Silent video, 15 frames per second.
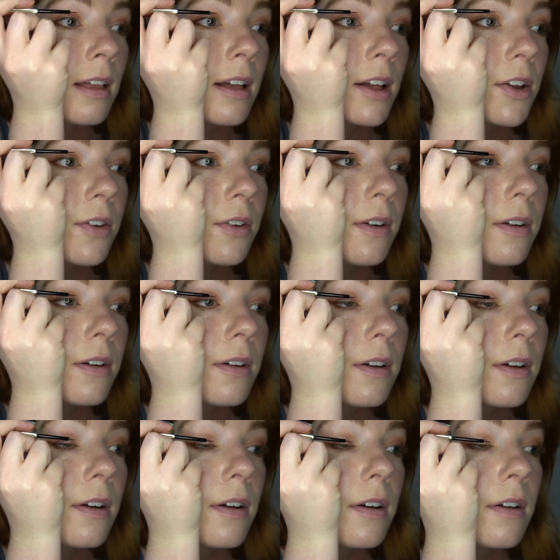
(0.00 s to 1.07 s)
I don't know
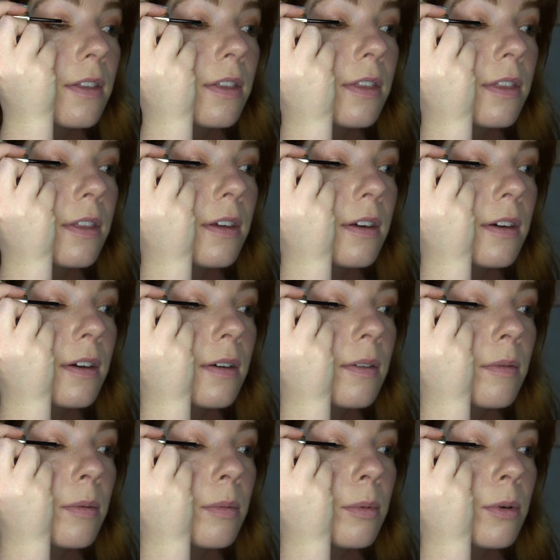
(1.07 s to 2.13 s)
how thick
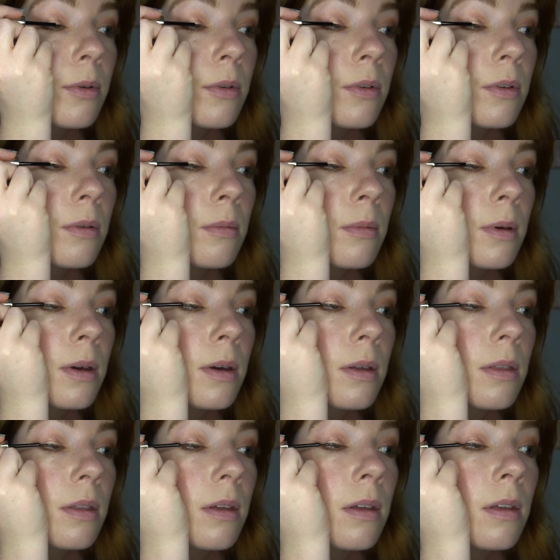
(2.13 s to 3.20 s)
I'm supposed to make
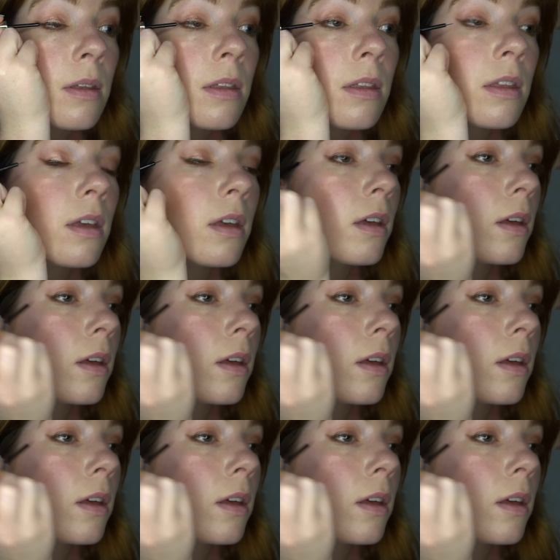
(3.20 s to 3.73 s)
this.